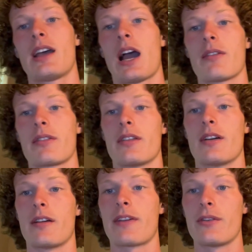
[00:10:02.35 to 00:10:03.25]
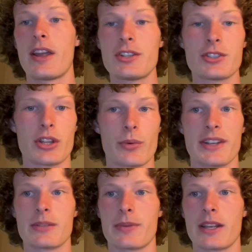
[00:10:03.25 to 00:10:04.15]
However, the foundations of the
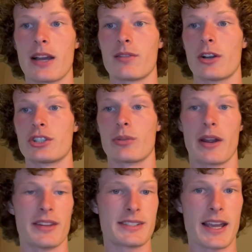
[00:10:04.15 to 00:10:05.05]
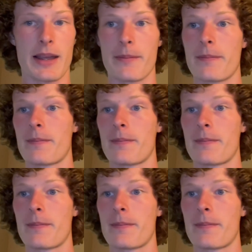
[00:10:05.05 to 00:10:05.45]
recipe have largely remained the same.